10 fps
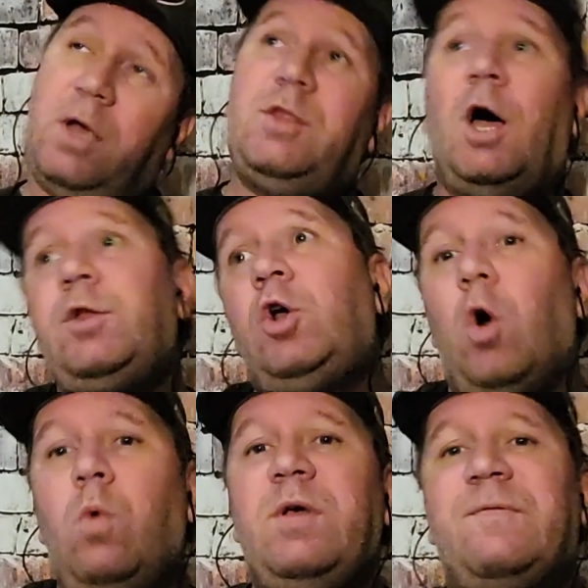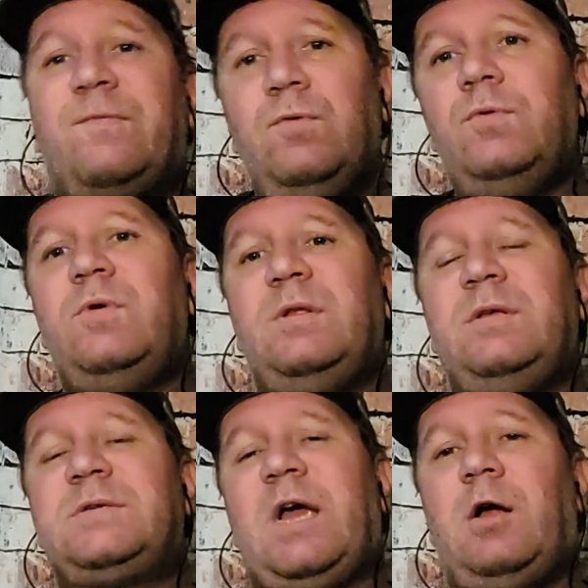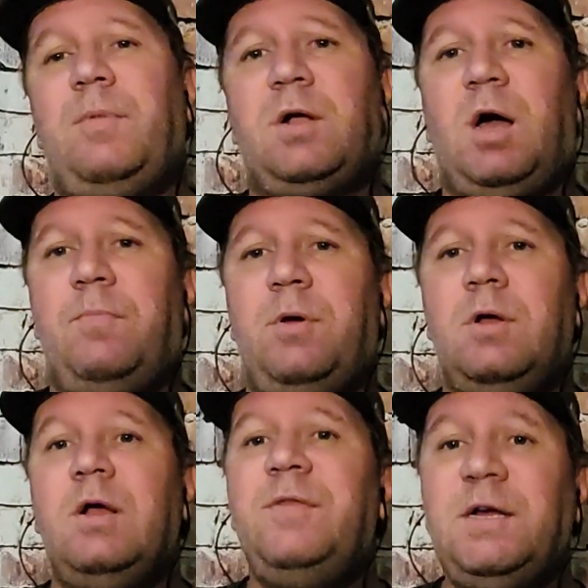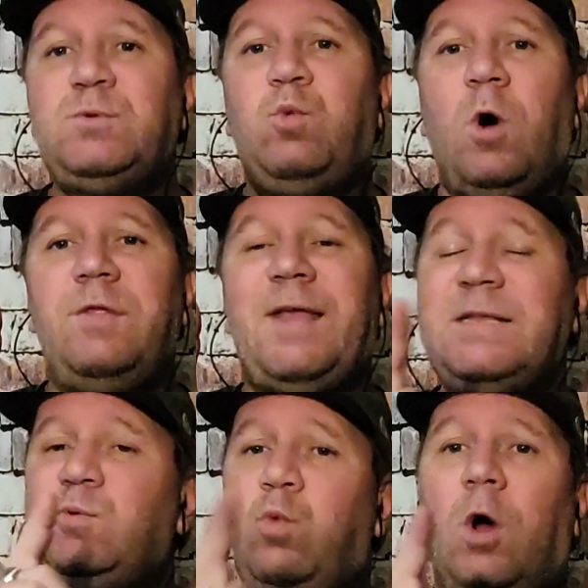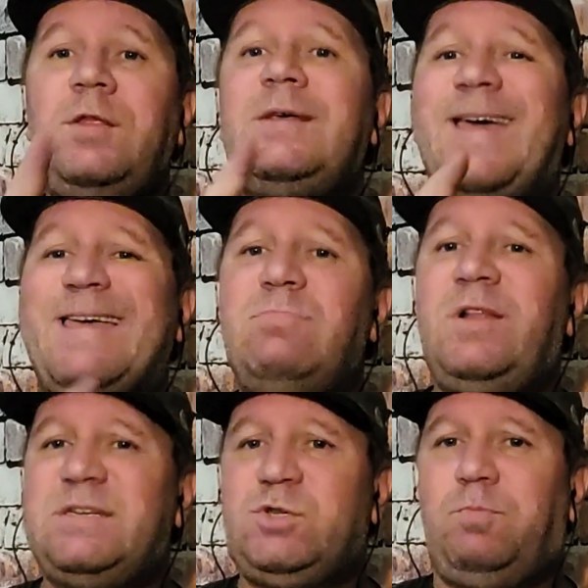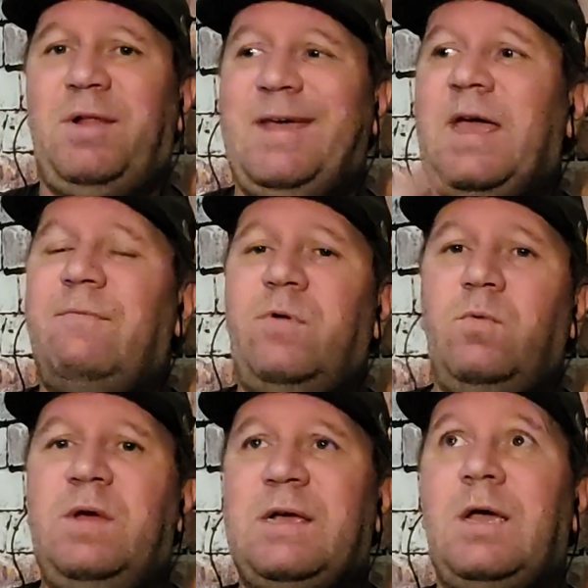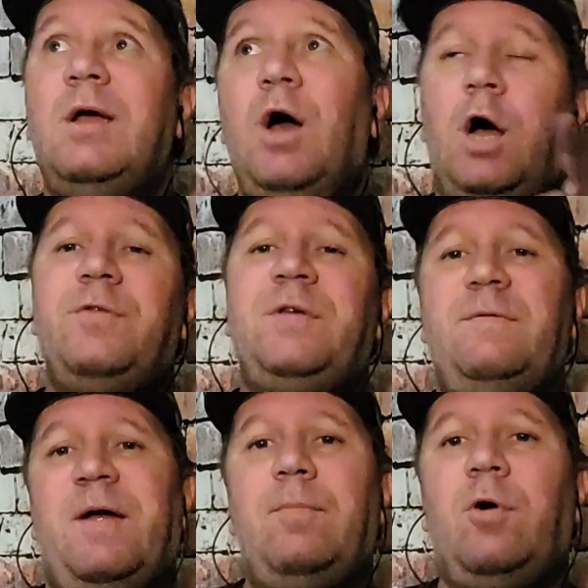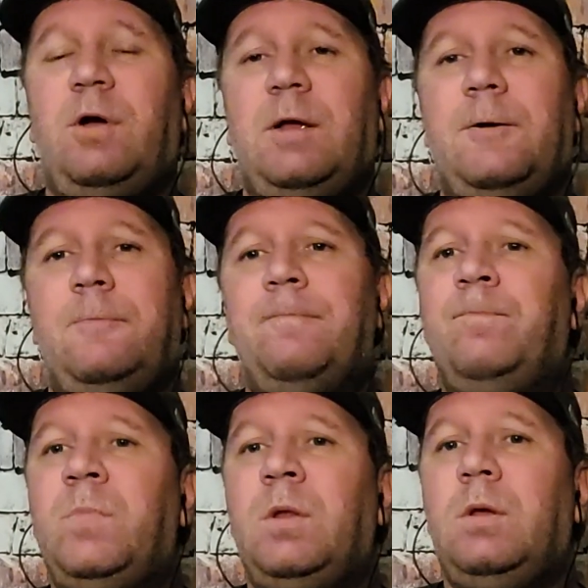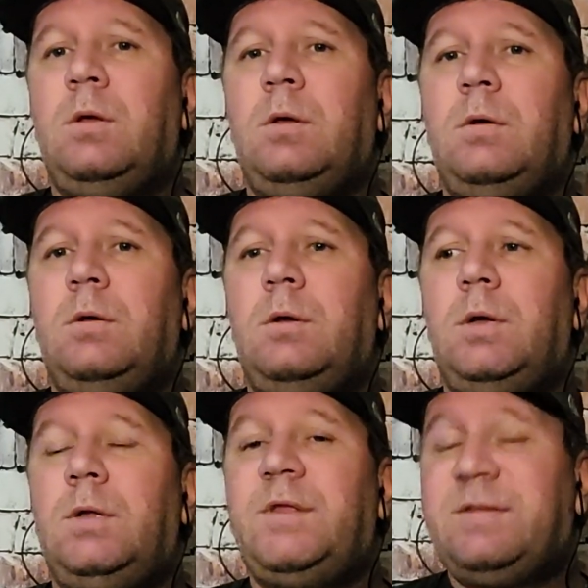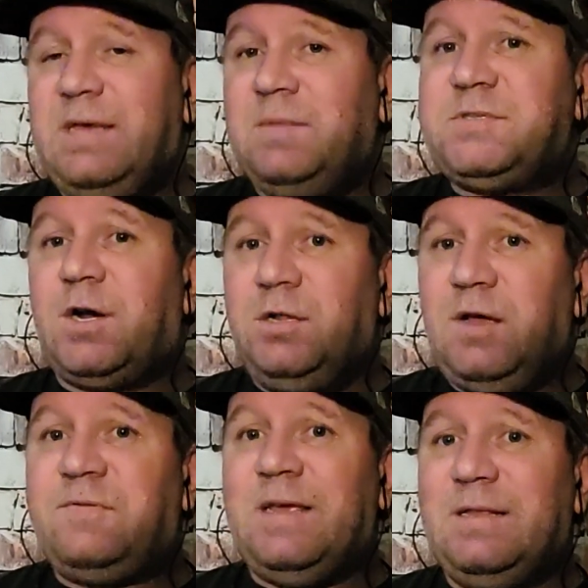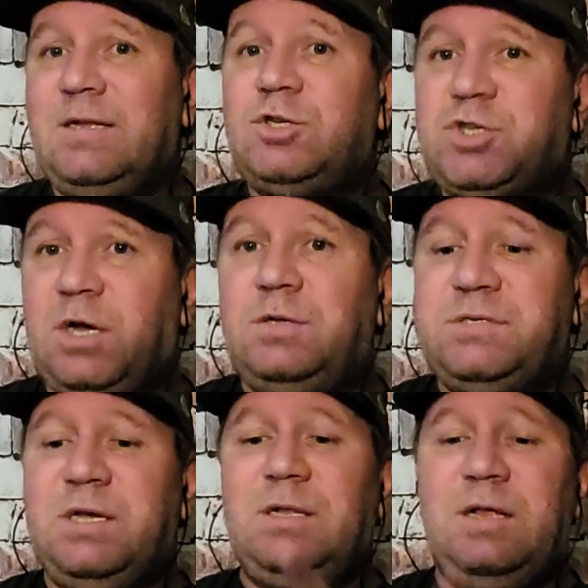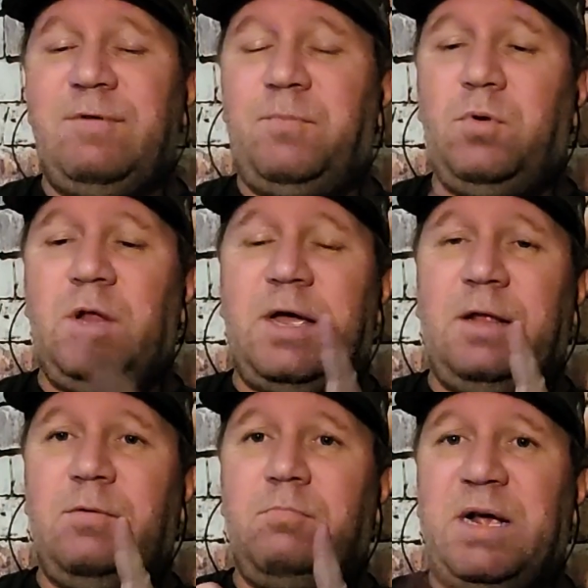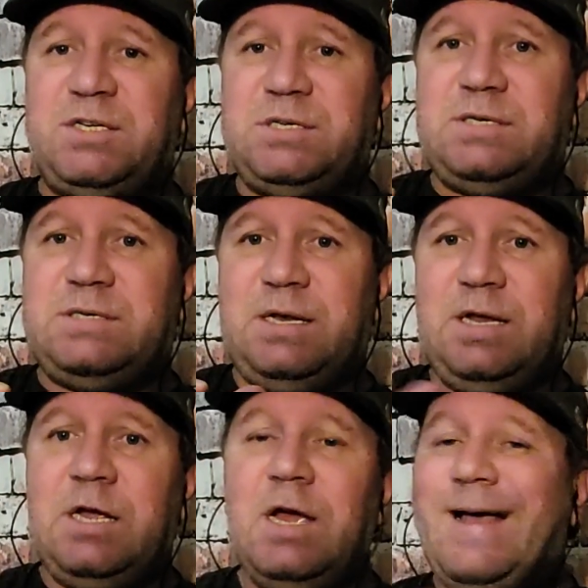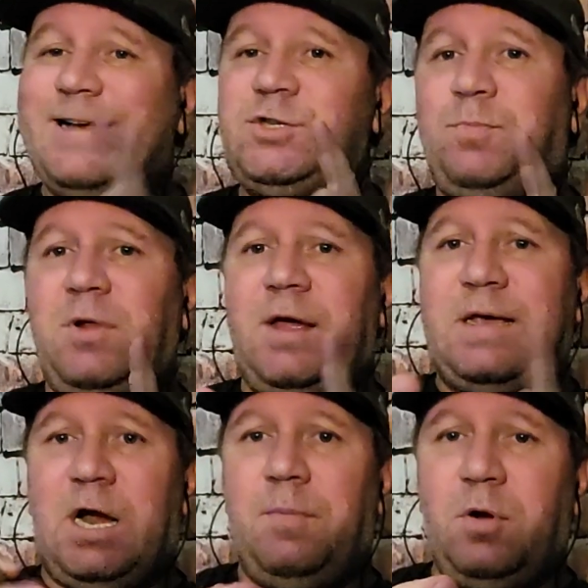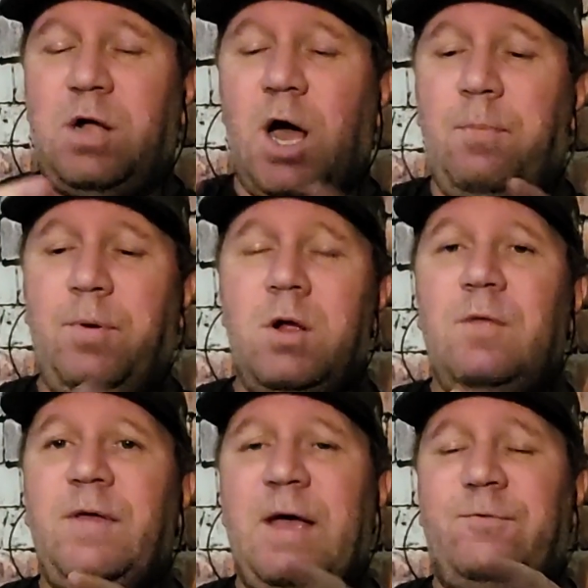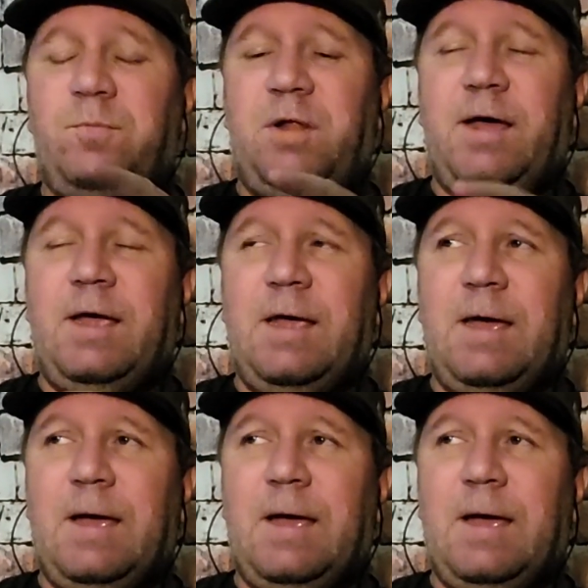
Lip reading: not going through in this Caraboa Cup, that's one game less to play every week until February. The teams that are left in it, Chelsea, Liverpool, and Manchester City, has to play Carabao Cup. They have to play